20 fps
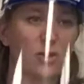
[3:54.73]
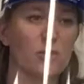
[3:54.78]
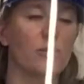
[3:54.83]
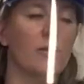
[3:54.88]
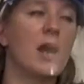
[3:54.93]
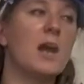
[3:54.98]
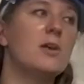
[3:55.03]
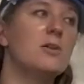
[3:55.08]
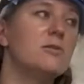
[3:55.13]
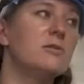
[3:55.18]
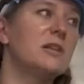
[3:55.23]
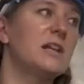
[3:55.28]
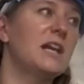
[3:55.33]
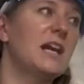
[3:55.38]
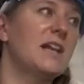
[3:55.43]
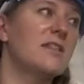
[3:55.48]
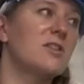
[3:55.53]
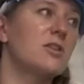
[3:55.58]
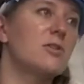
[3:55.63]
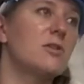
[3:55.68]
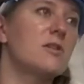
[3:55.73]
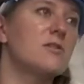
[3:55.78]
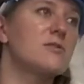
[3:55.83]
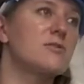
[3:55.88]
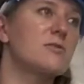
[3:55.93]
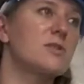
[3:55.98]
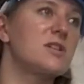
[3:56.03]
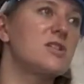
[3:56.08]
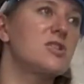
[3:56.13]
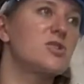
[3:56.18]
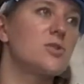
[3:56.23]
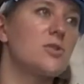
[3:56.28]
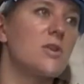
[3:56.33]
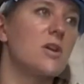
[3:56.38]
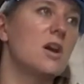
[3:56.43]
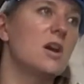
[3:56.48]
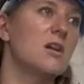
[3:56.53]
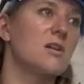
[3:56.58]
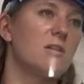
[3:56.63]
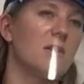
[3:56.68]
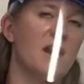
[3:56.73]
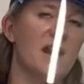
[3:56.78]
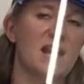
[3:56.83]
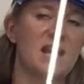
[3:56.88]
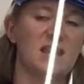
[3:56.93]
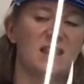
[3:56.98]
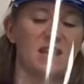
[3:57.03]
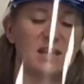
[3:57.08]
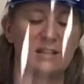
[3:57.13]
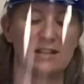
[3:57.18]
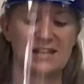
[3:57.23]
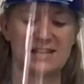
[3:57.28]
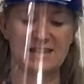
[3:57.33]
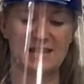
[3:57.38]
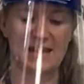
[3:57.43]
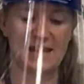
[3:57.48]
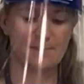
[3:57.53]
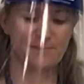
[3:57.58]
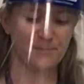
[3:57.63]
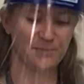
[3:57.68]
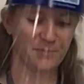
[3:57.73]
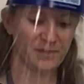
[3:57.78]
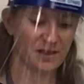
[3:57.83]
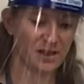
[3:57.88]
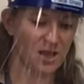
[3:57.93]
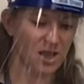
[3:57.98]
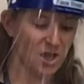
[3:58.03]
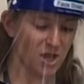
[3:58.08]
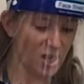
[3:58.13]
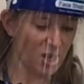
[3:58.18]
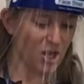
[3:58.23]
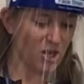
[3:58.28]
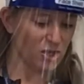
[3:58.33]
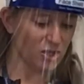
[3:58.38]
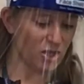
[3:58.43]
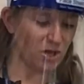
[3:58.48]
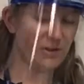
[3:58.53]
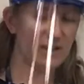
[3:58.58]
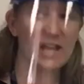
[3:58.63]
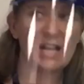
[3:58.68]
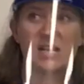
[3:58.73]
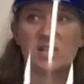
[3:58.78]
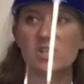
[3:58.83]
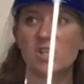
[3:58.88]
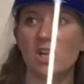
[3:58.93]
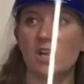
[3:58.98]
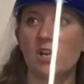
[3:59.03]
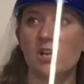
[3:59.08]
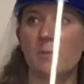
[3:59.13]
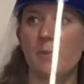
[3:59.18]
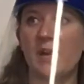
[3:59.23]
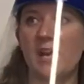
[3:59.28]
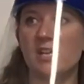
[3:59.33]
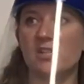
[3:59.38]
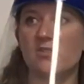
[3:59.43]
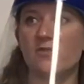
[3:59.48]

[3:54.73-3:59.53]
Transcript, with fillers: grown at the grocery store or anything like that. Go ahead and turn to page